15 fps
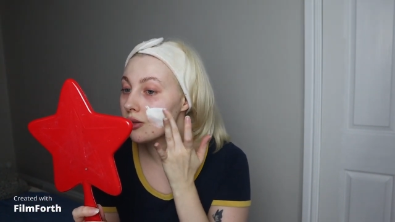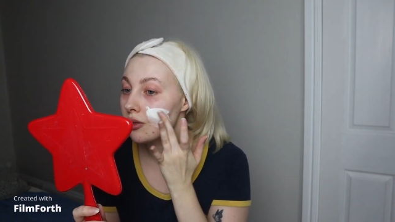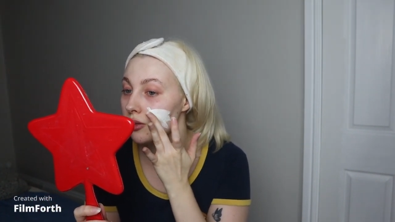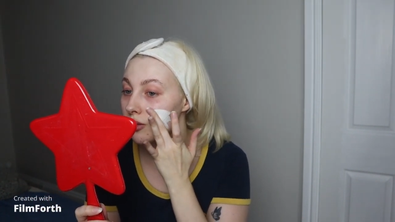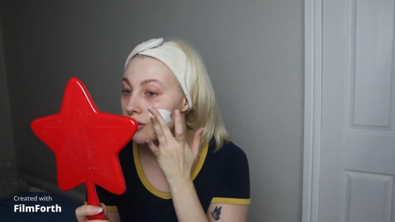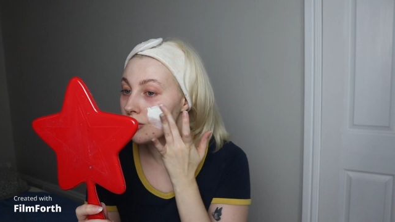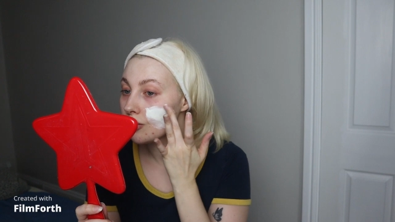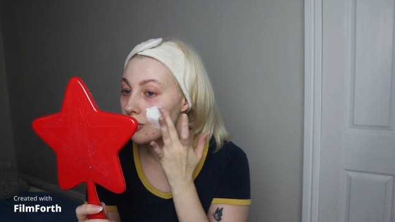
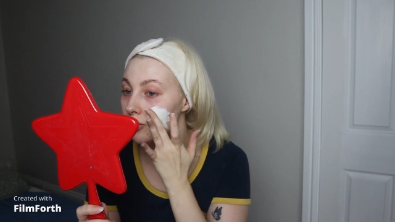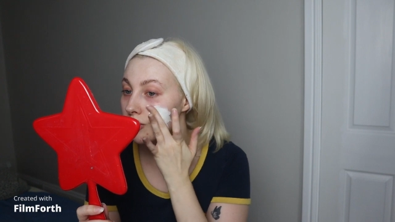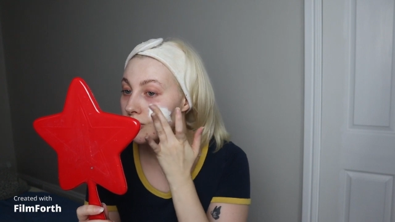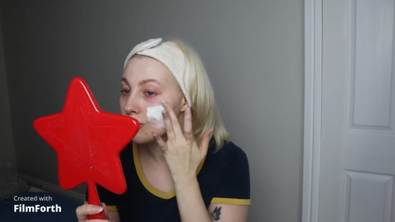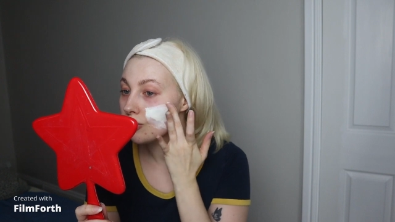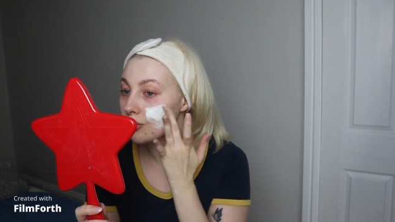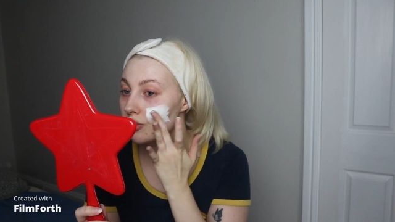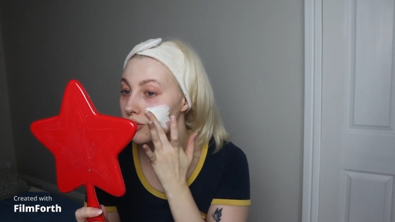
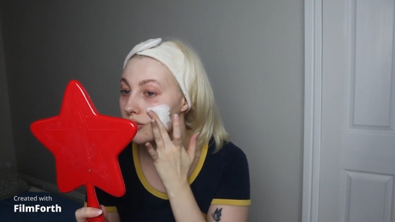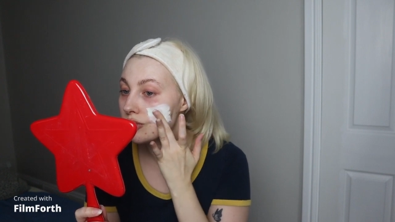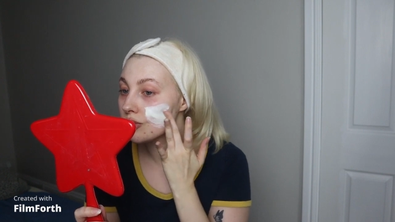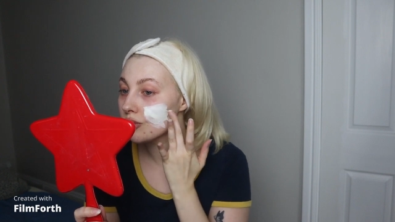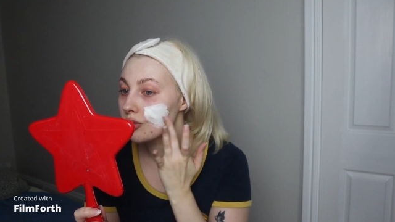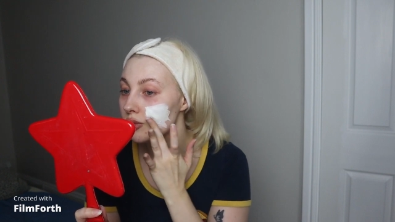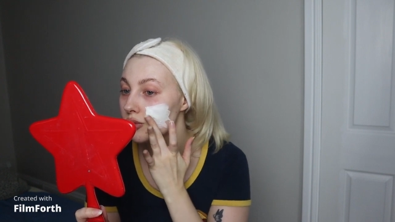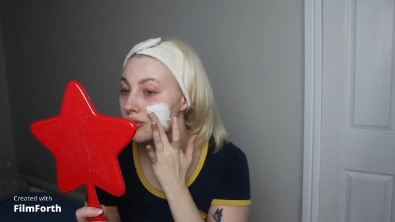
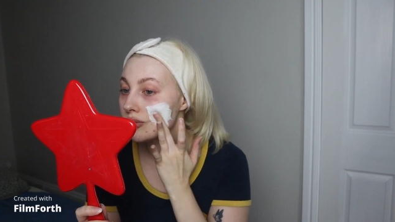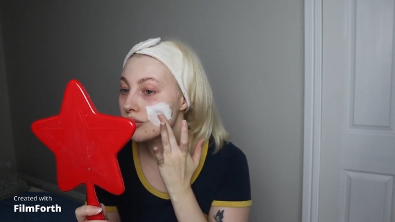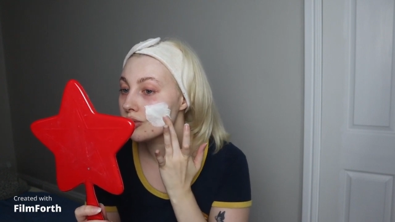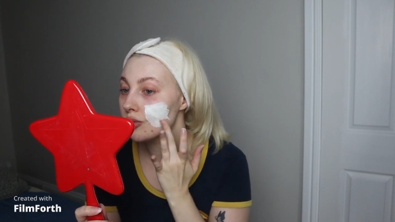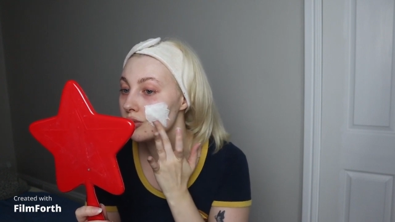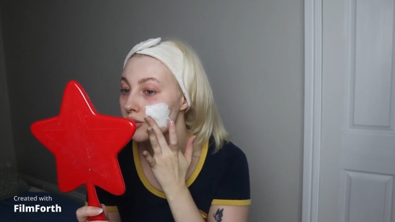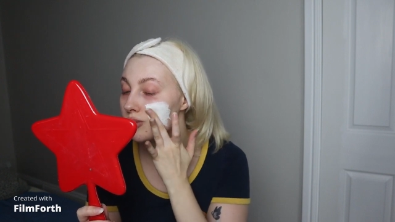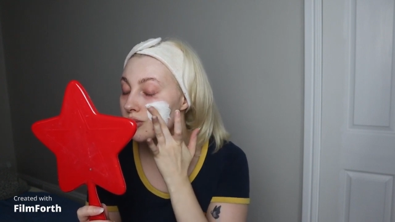
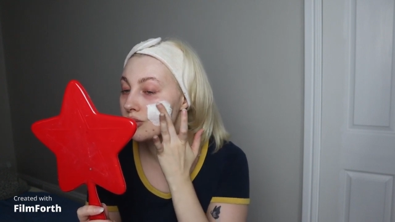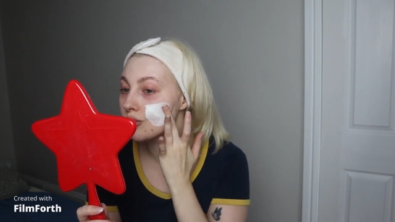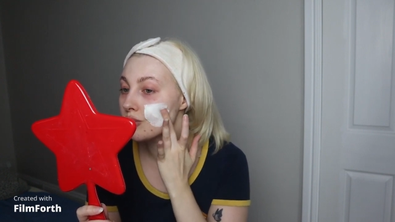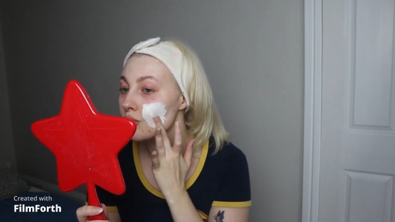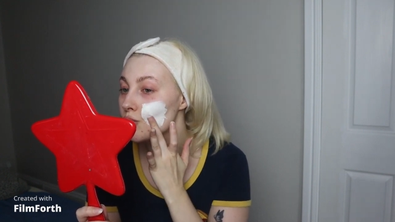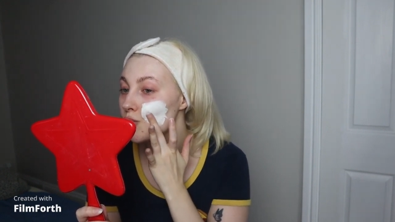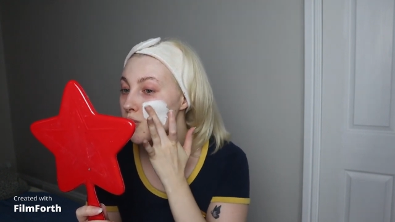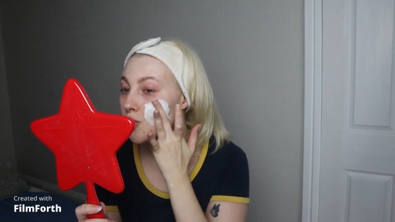
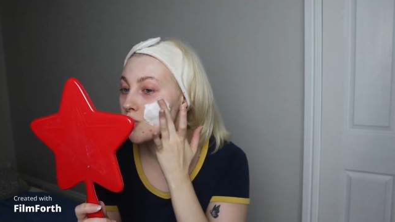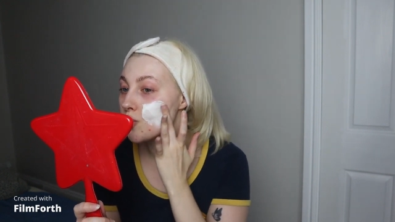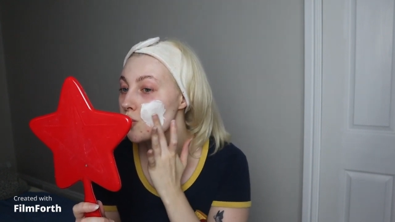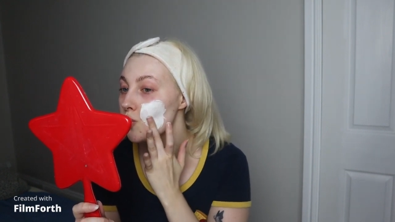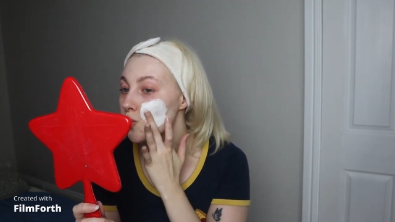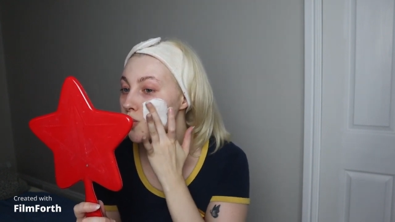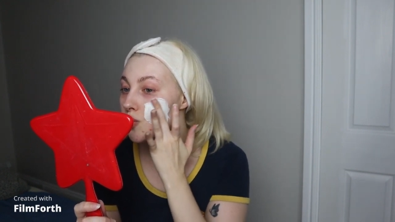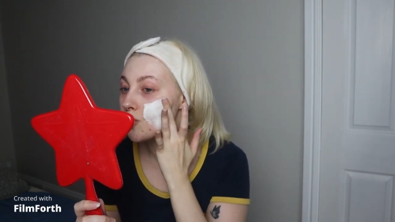
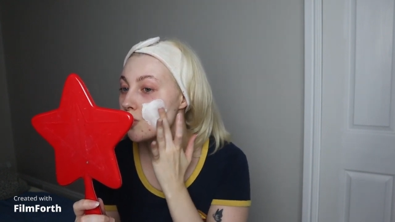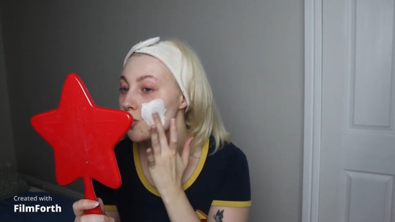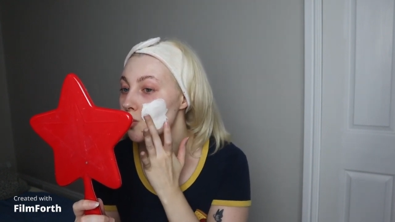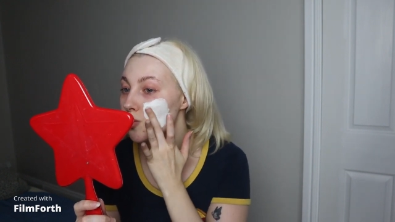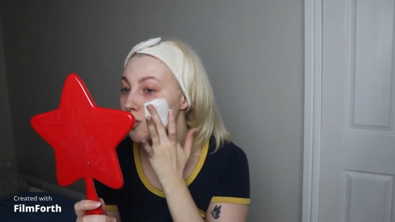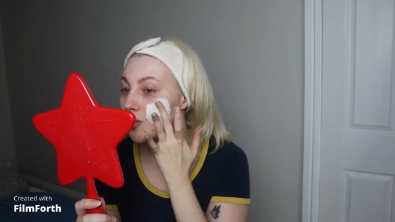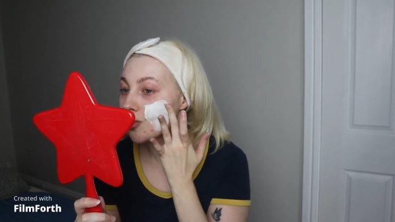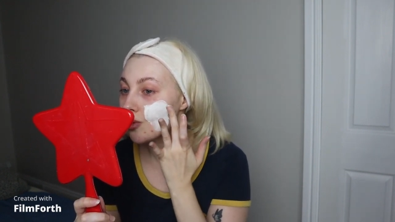
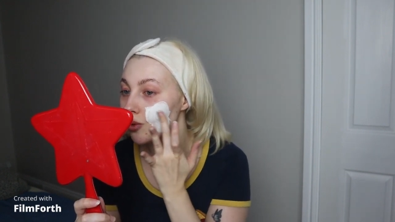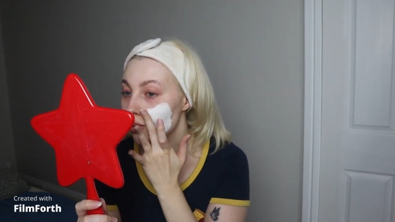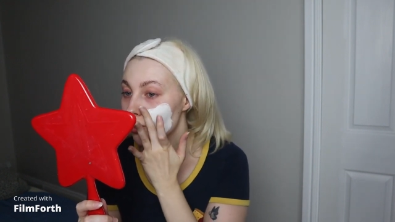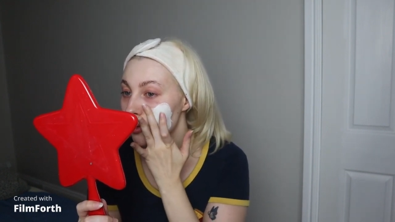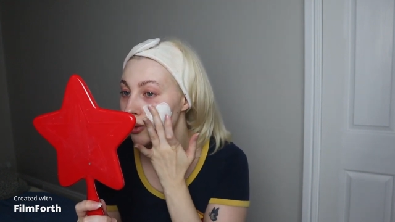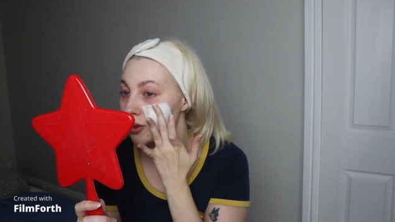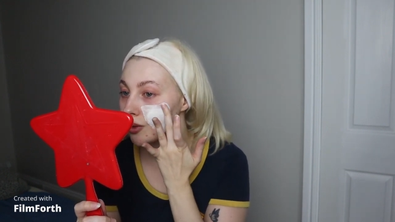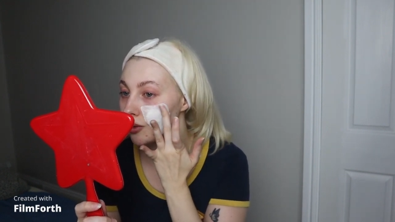
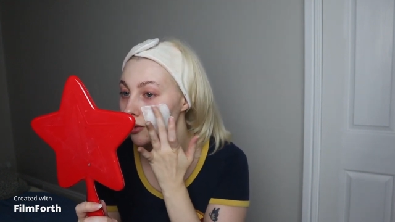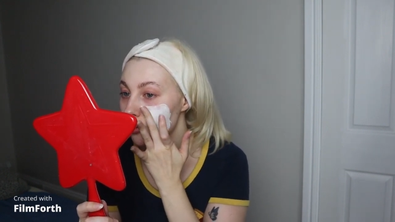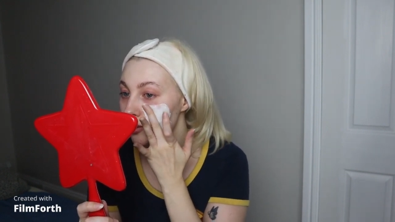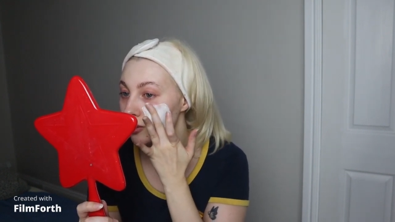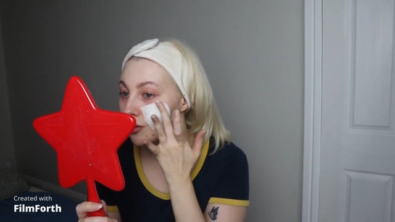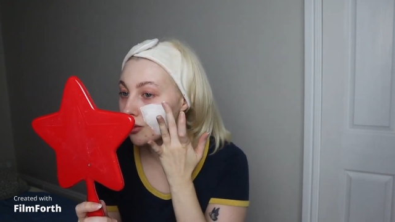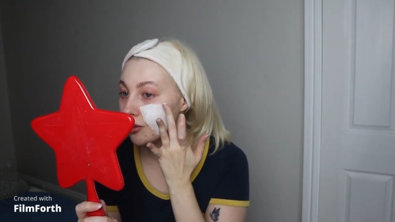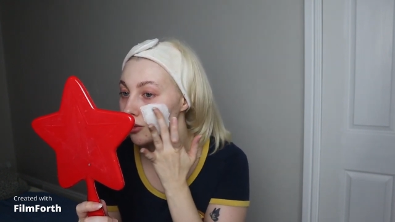
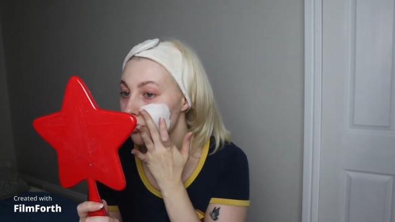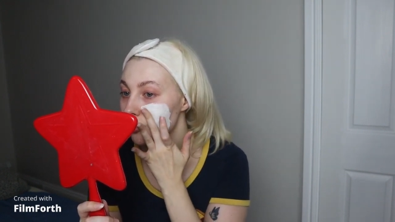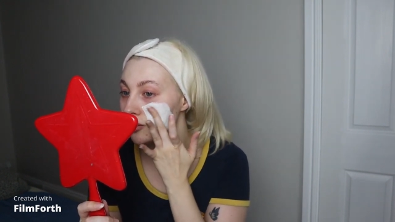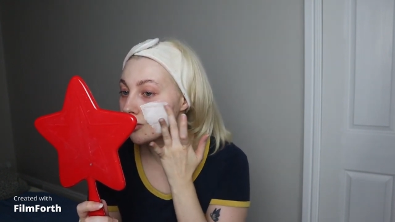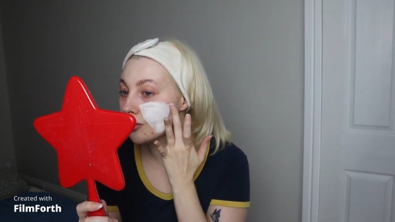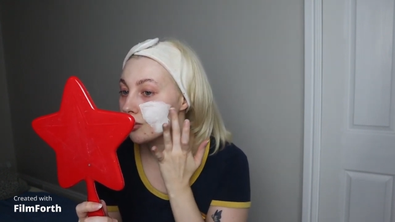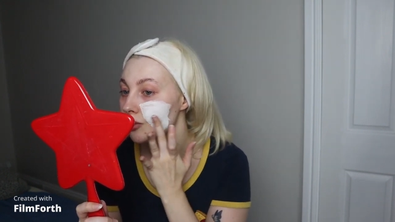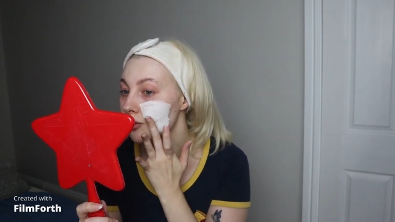
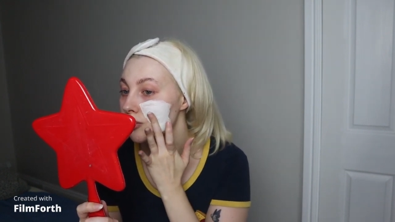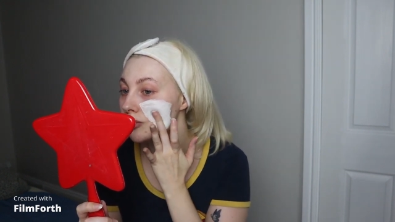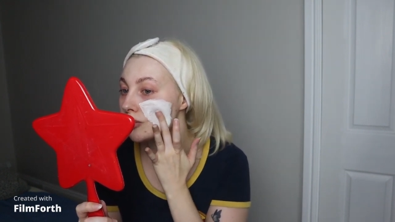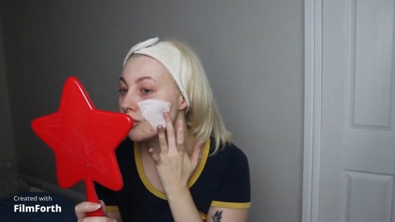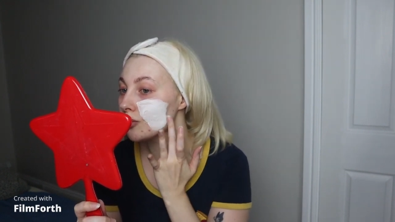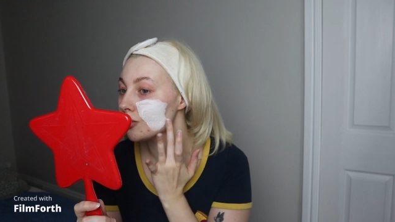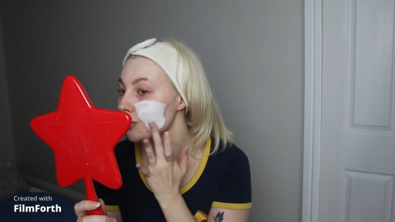(no one is talking)